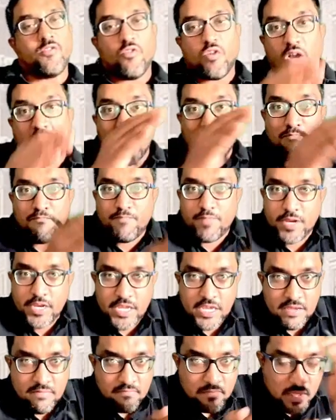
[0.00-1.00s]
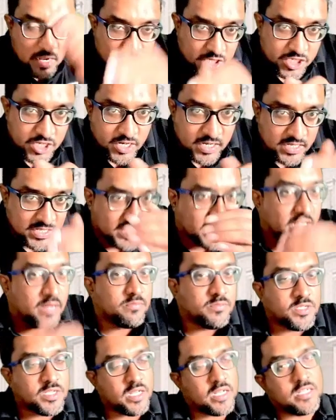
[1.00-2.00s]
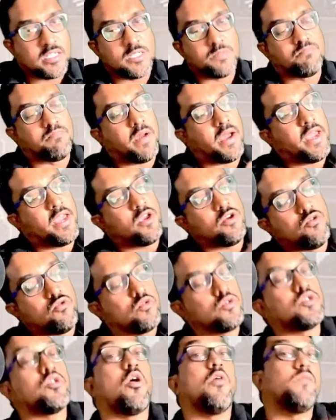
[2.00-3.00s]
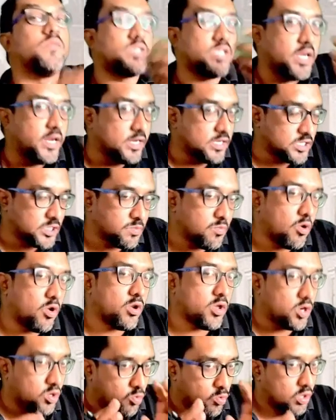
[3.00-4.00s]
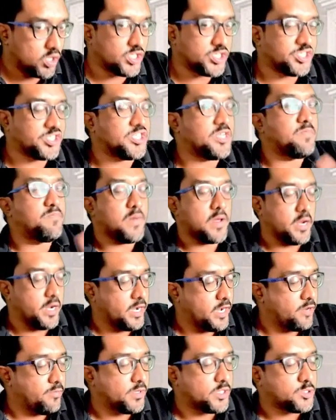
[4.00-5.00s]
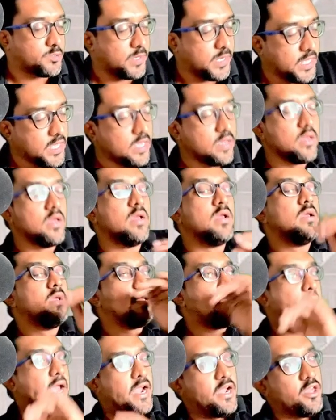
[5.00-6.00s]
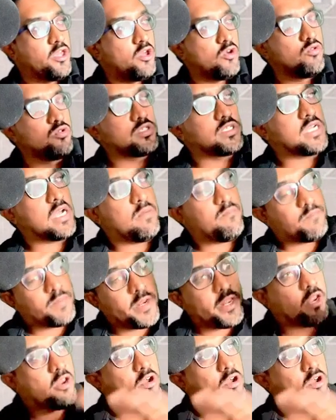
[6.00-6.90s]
So company merchants themselves buy goods, obviously in a smaller quantity per individually, and use company